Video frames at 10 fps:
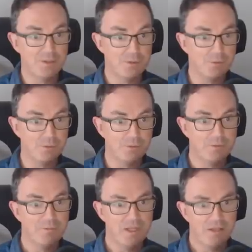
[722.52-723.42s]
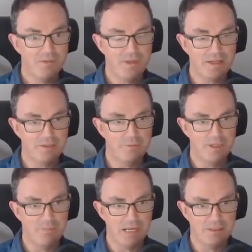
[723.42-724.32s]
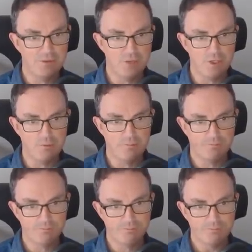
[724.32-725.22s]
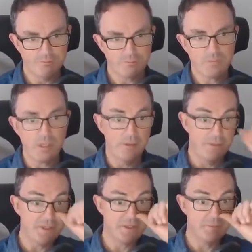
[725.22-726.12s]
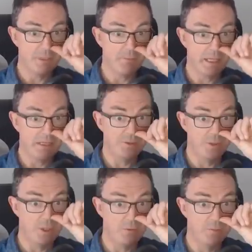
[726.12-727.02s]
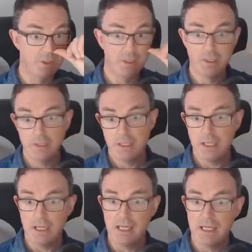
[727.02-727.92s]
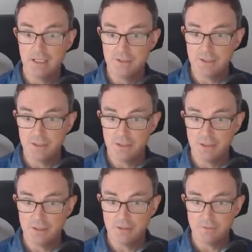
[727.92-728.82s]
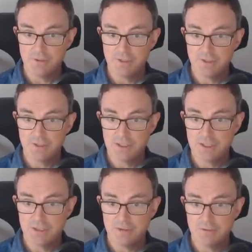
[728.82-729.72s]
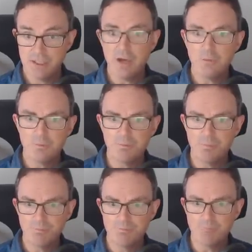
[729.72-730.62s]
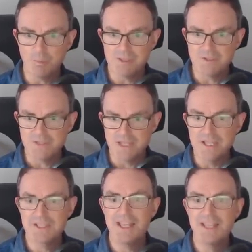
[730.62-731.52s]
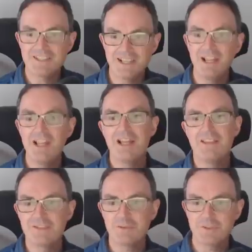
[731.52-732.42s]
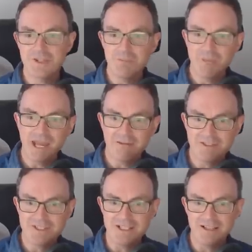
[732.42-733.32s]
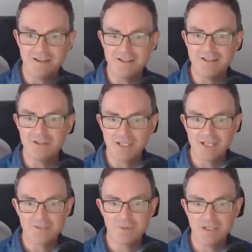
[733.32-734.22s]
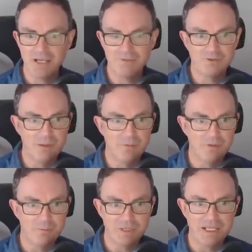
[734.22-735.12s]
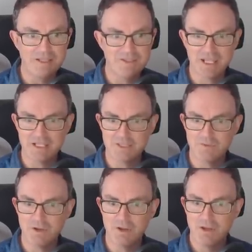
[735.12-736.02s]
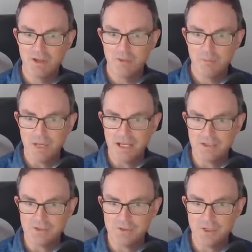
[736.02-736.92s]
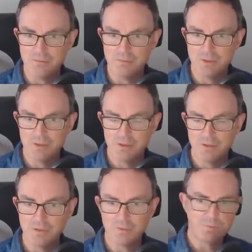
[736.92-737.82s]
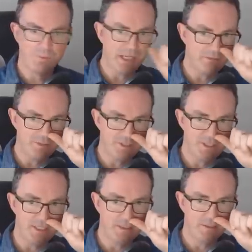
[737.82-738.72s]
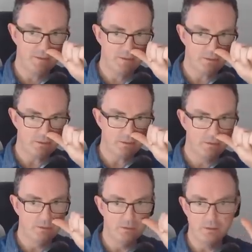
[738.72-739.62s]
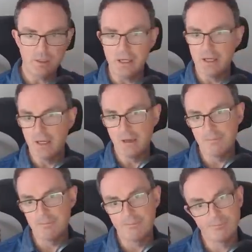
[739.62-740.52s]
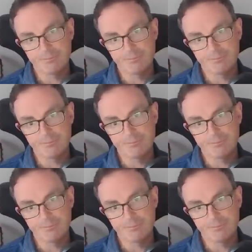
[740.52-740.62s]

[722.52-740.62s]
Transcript: tool. That can be a palindrome, and this can be a palindrome. And just, oh, bobbins. There's, there's, a, there's also parity line. Okay, so we're going to have to remember that P stands for palindrome, not parity. Um,